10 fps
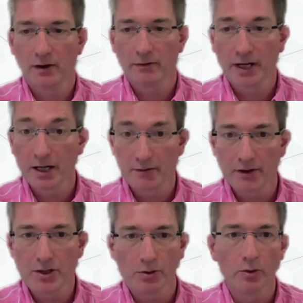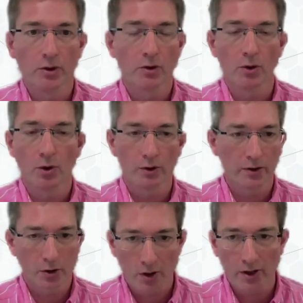of an individual or
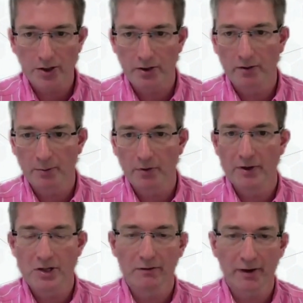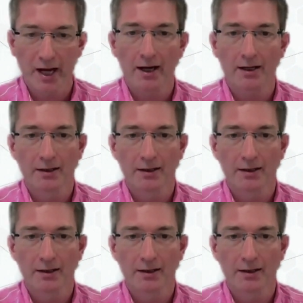the quality of the provision of care.